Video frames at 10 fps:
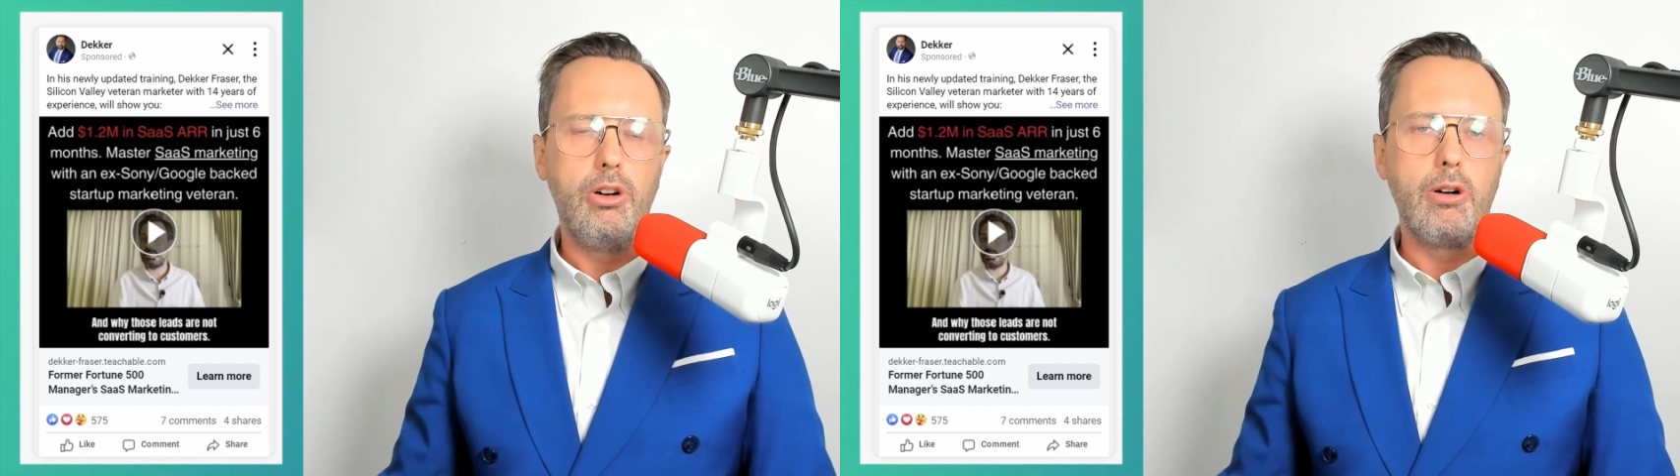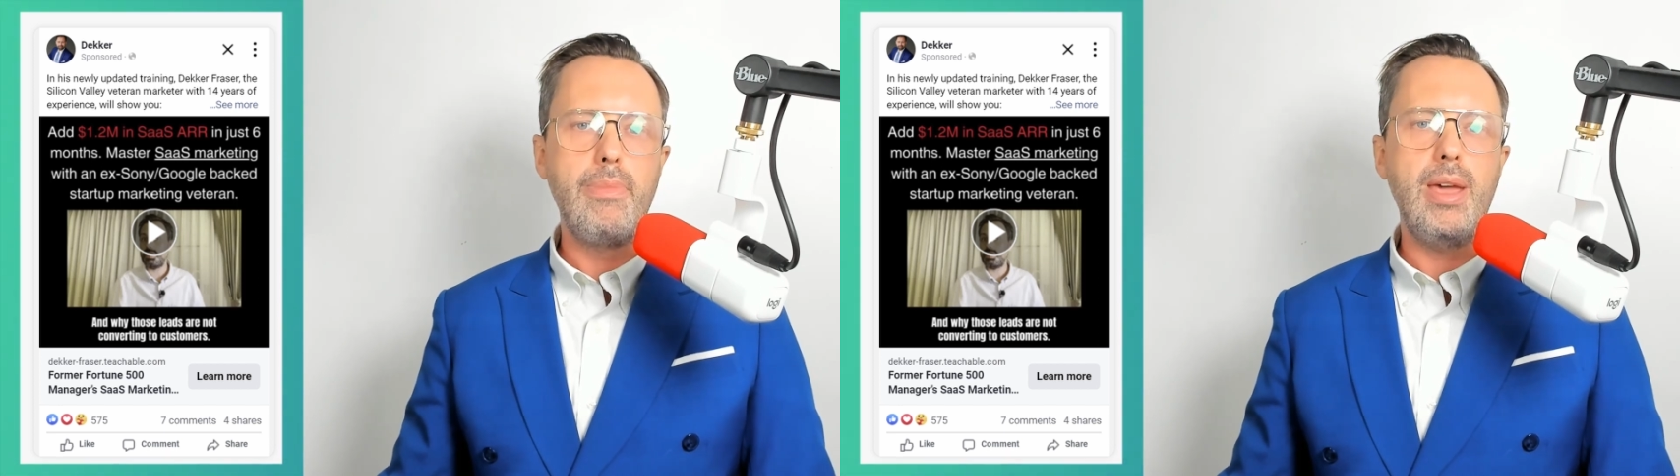
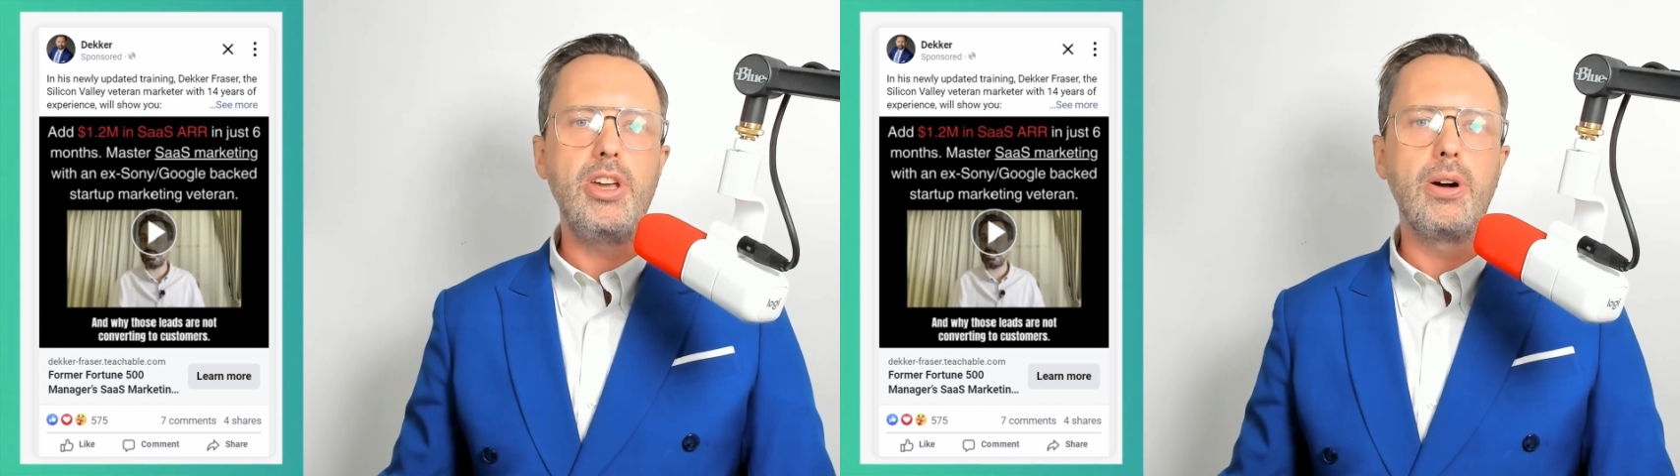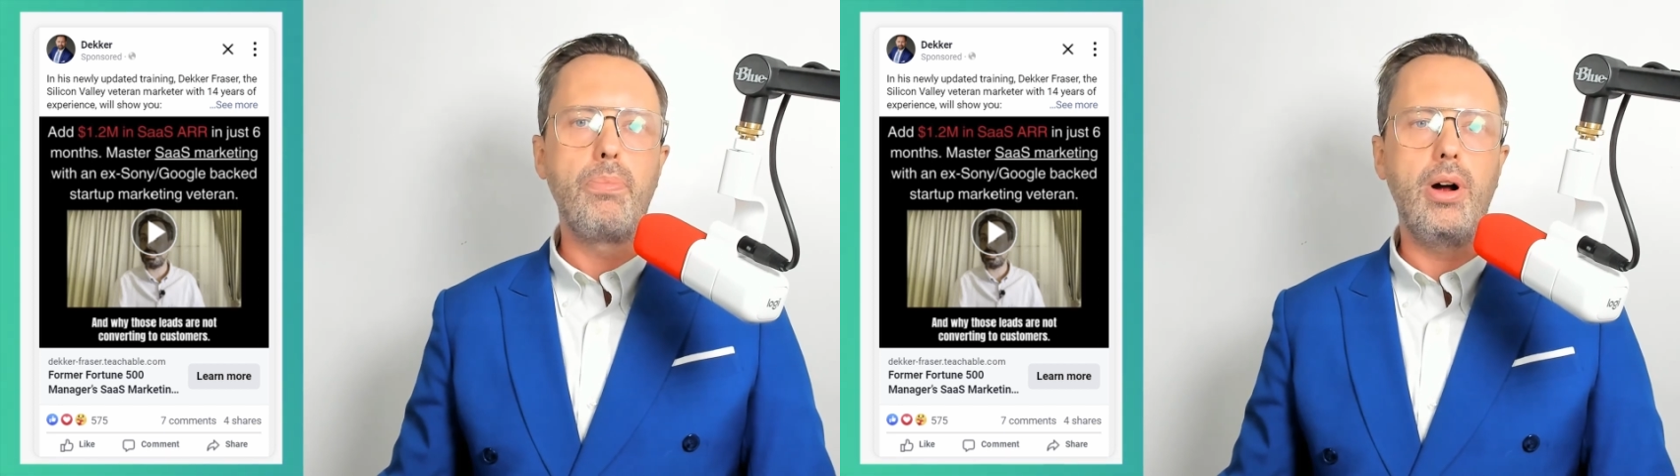Or maybe
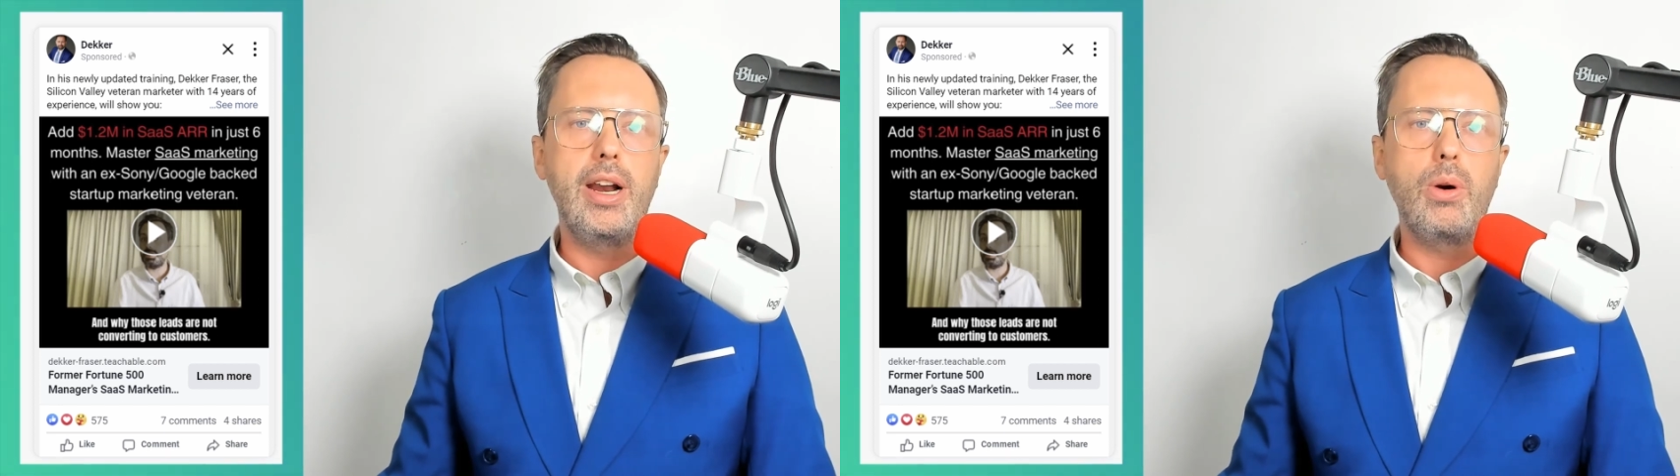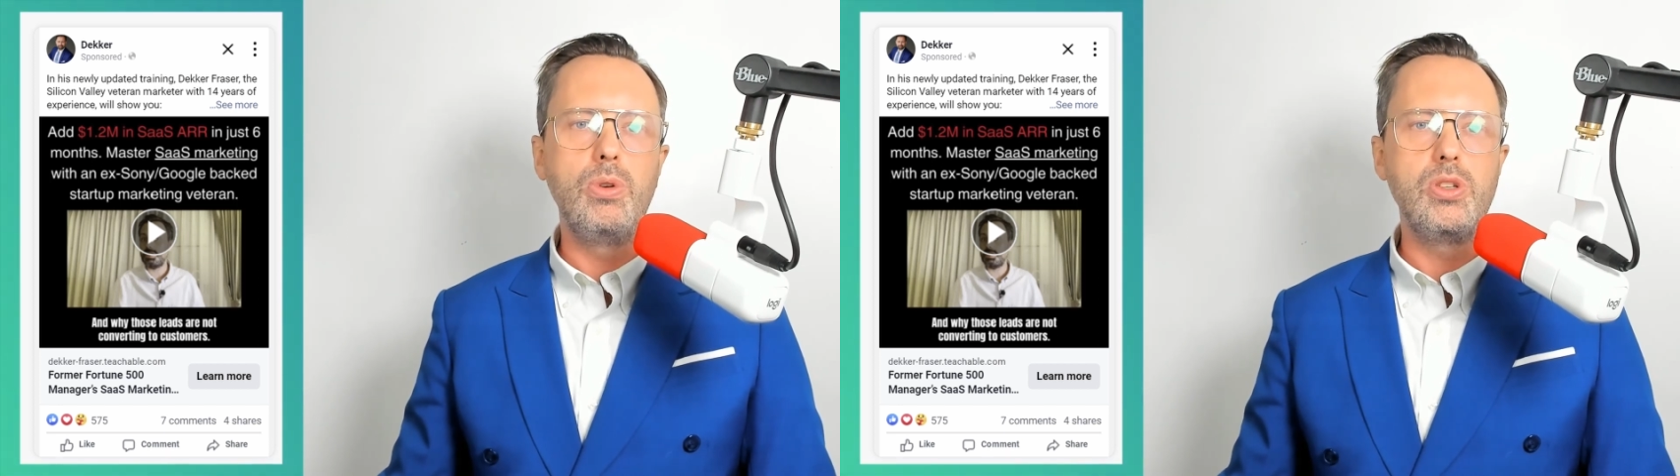your
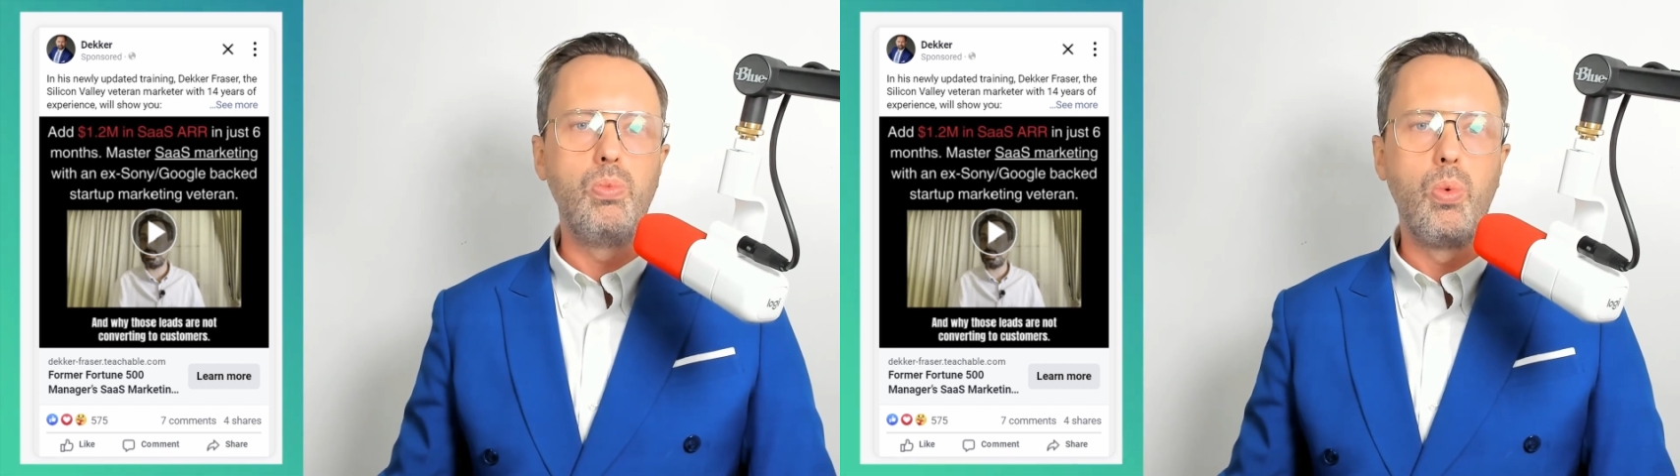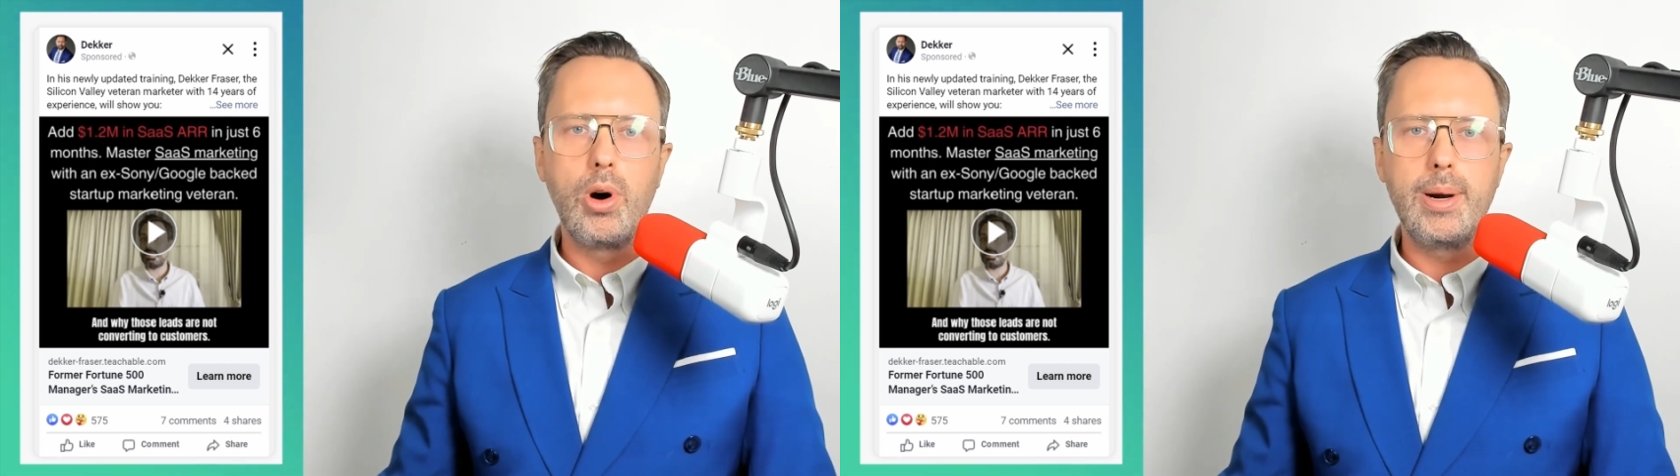product was
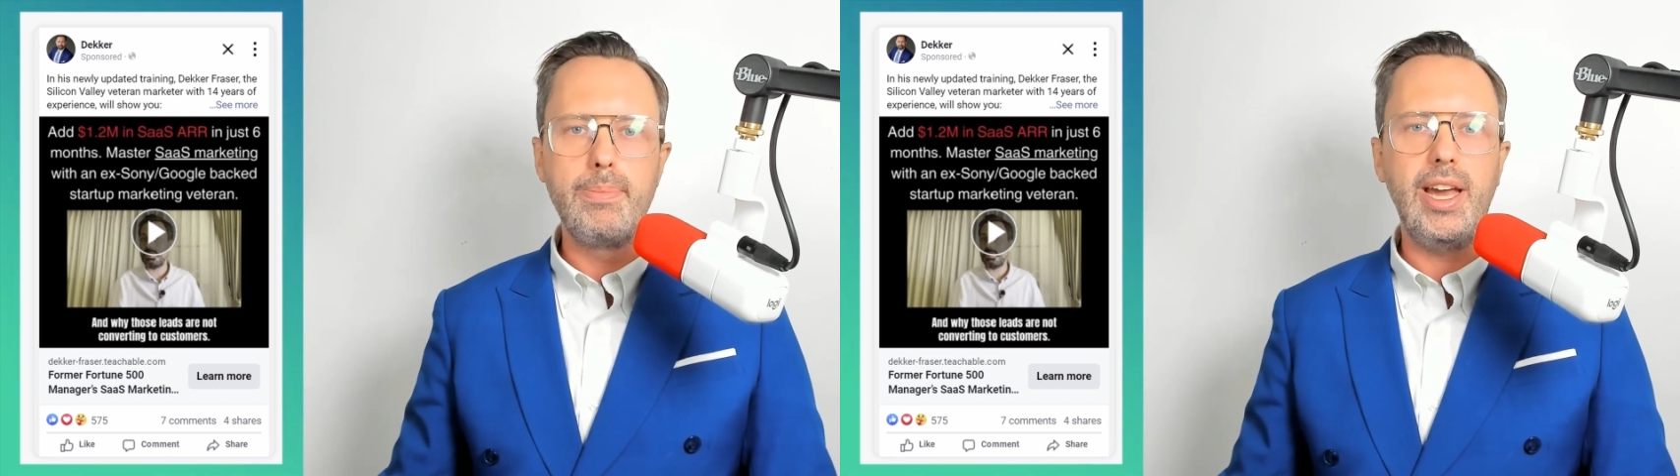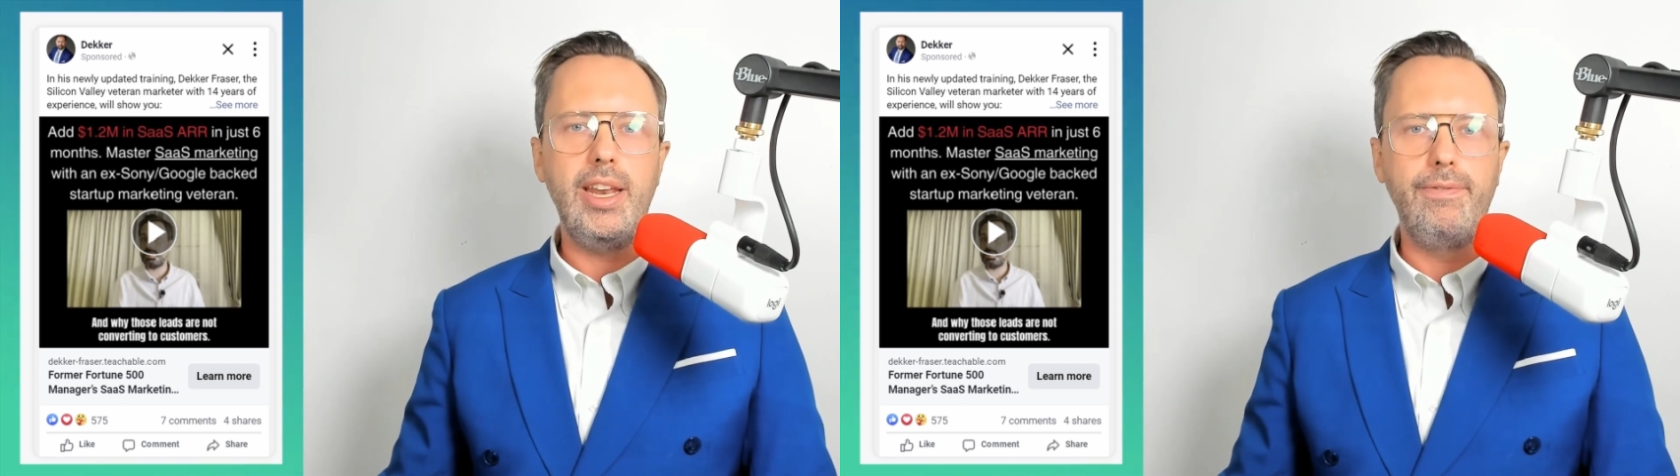worn
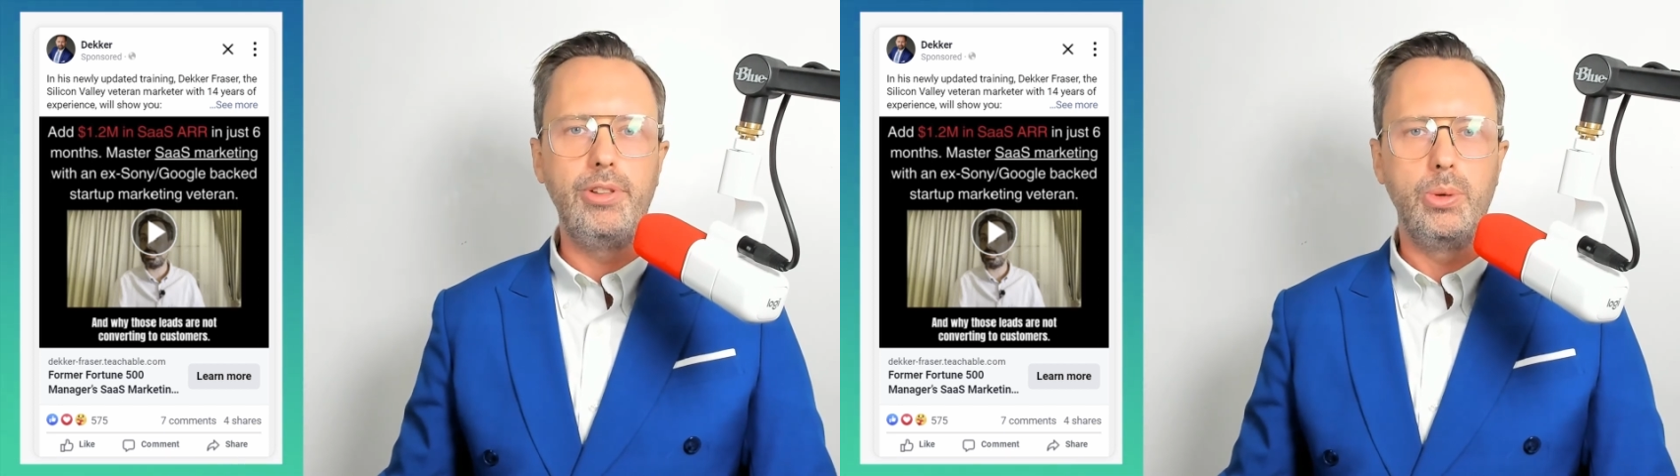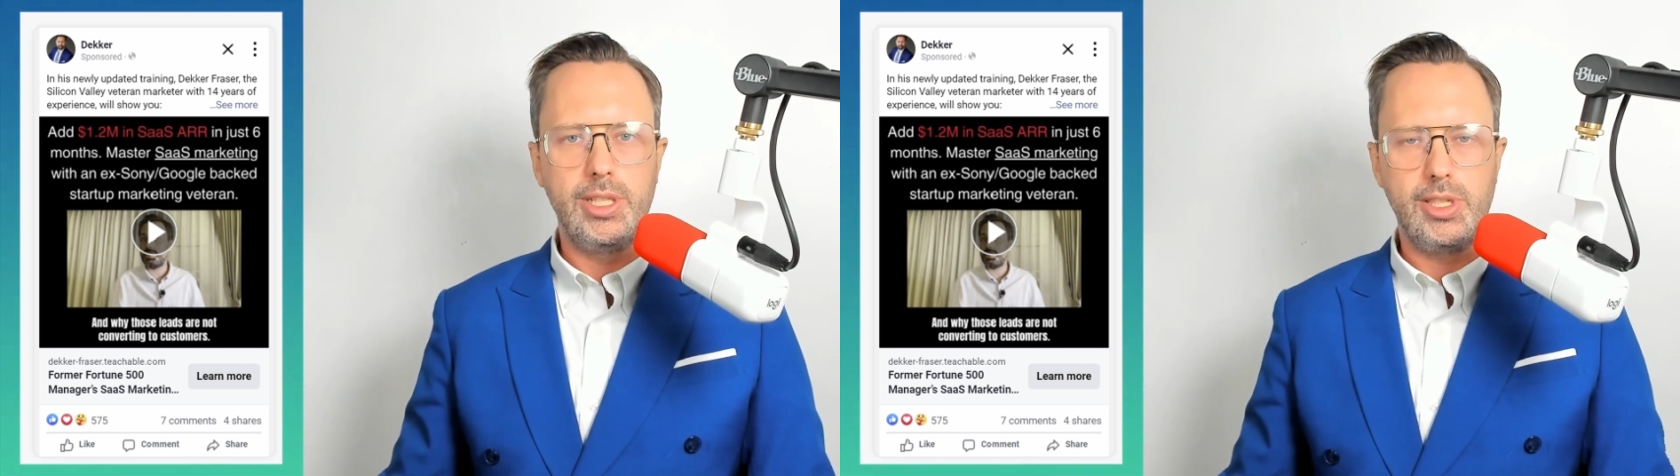by an
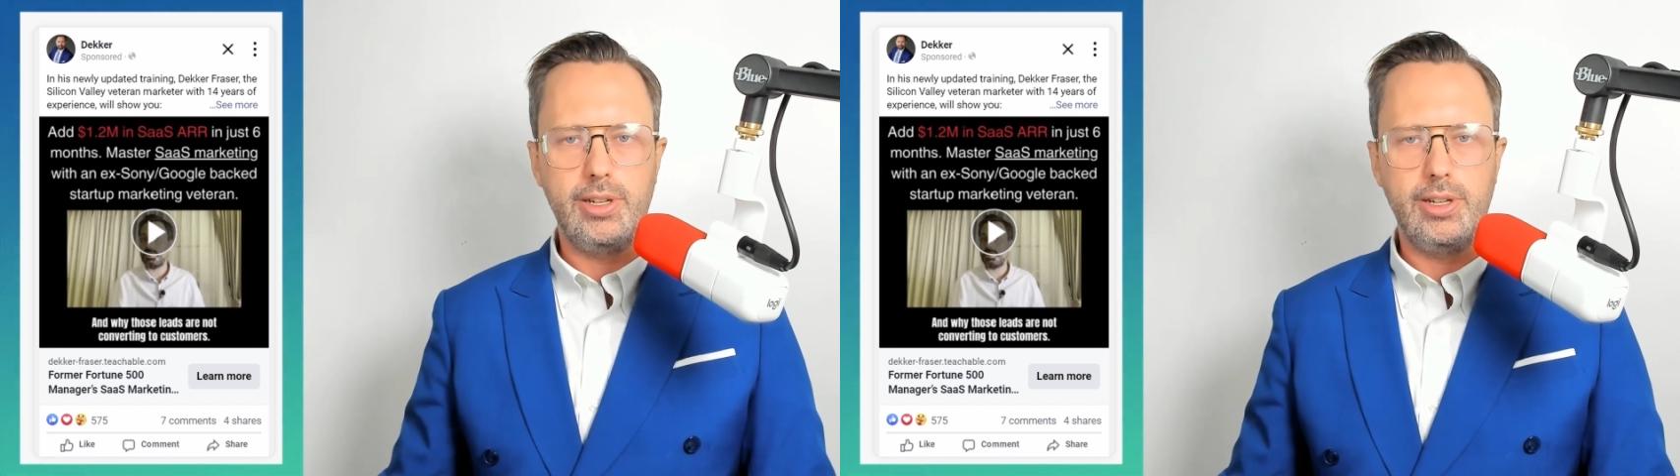influencer